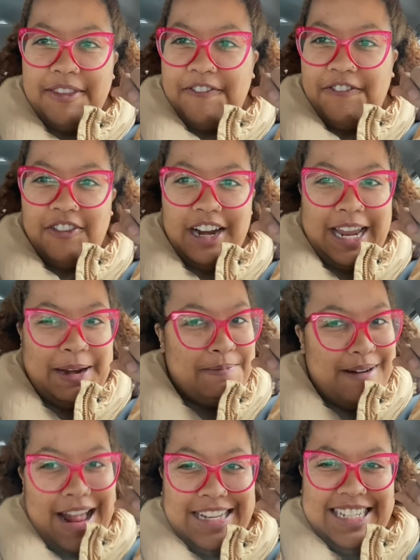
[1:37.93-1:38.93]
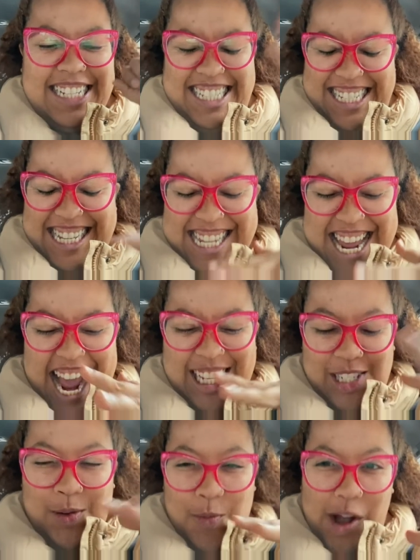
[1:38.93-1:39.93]
the freaking presses.
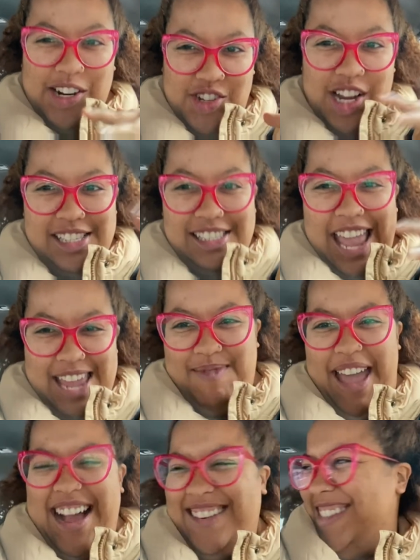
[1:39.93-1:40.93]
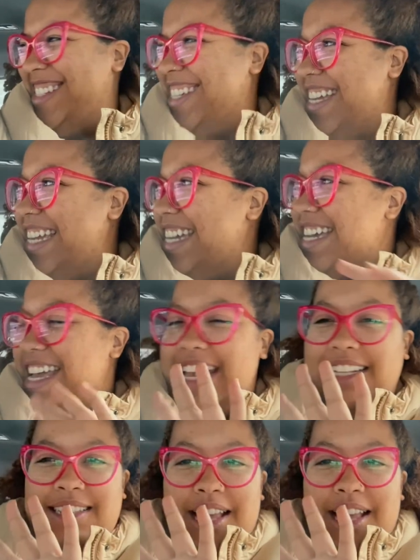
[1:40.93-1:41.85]
Guess what just came out? It's